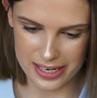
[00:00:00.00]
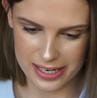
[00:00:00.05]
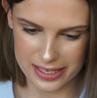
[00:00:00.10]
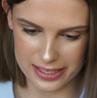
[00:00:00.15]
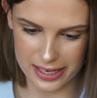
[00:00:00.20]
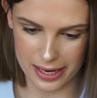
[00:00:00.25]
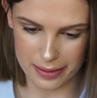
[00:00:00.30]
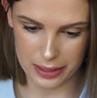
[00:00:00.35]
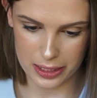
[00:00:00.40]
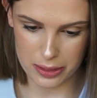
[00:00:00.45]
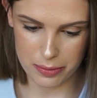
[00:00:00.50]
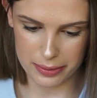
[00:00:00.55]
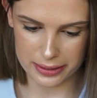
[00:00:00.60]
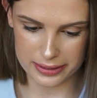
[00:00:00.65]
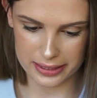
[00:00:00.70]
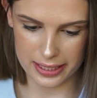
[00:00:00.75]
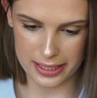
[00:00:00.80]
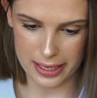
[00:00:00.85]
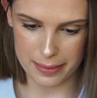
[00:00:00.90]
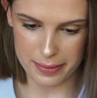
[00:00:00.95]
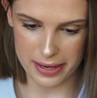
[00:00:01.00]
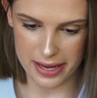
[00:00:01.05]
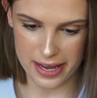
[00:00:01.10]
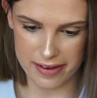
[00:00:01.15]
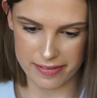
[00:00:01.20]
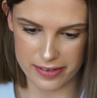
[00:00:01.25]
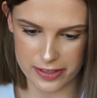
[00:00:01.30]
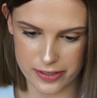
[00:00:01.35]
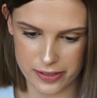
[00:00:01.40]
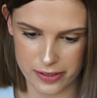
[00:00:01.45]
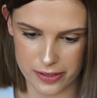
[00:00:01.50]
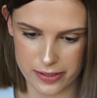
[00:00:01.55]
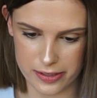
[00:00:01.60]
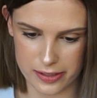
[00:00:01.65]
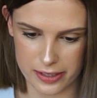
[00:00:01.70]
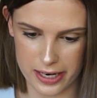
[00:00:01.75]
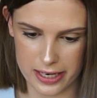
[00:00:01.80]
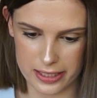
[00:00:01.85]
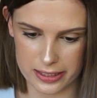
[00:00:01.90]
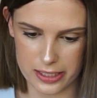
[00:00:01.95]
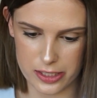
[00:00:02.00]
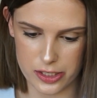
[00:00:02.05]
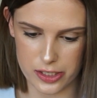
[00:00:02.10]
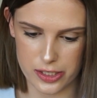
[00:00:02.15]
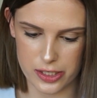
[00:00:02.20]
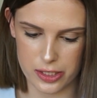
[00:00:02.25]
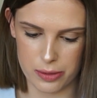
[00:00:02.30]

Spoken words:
Yeah, I'm going to bring that up ever so slightly just